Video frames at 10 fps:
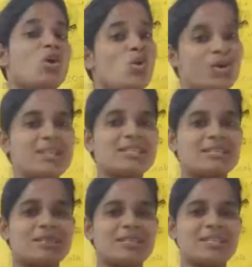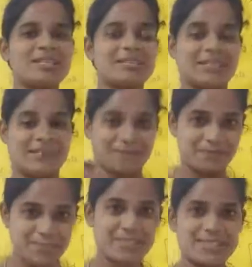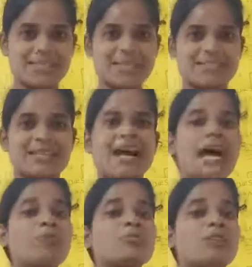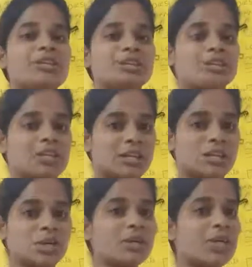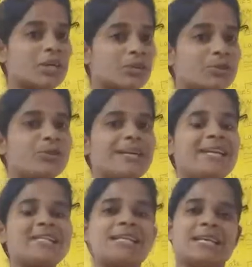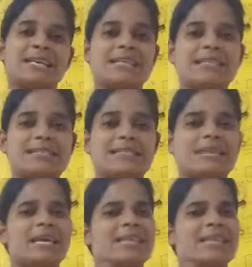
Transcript: Okay students, with this I am going to conclude today's lesson.